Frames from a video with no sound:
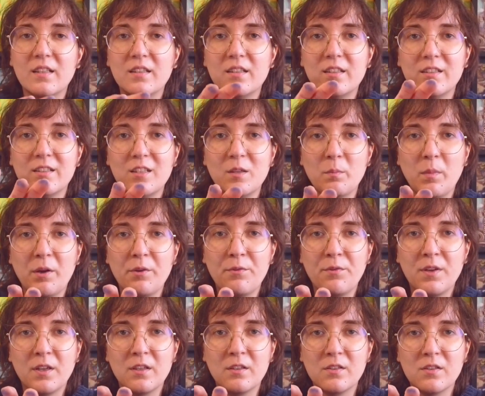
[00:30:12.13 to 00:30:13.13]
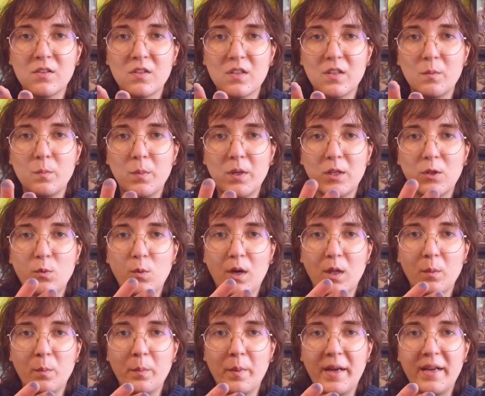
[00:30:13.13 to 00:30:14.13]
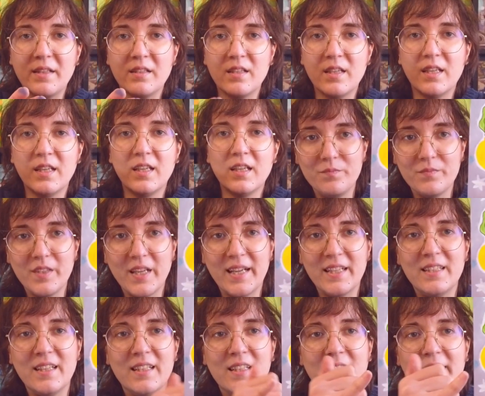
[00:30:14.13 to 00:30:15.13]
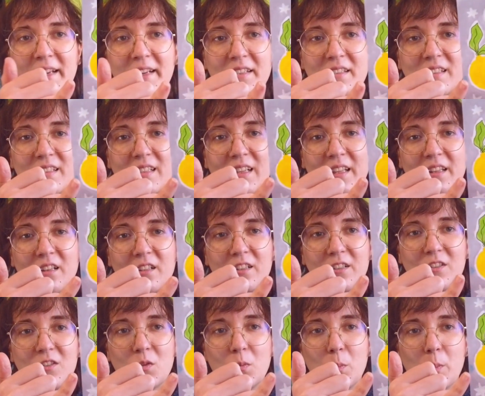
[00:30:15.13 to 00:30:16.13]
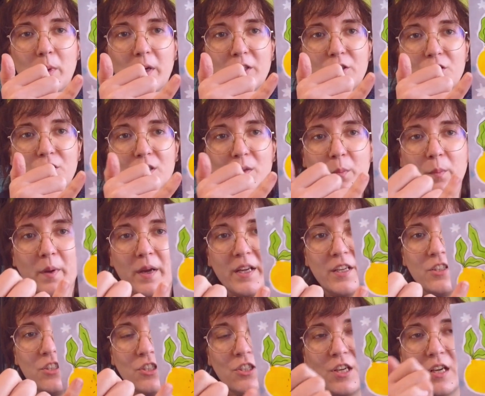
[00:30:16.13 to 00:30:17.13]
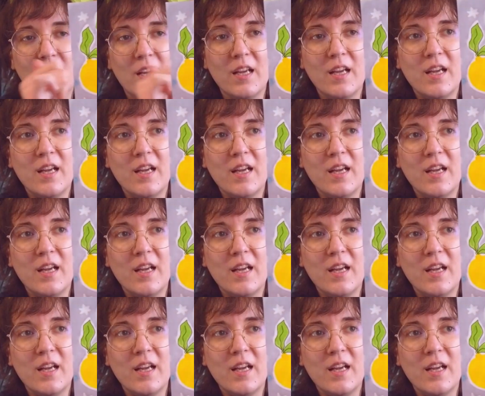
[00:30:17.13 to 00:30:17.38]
dirty my fingers a bit while painting, and then I accidentally smudged the page